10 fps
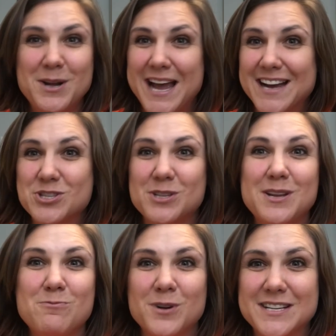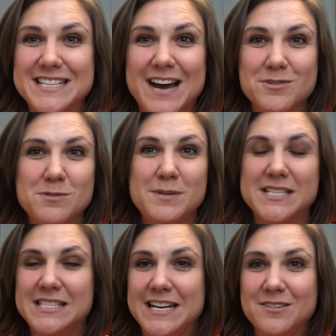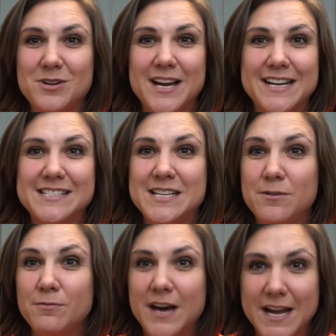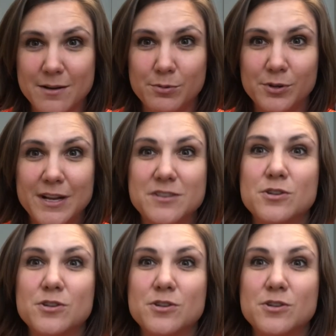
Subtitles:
actually worked out to be standardized and viable and to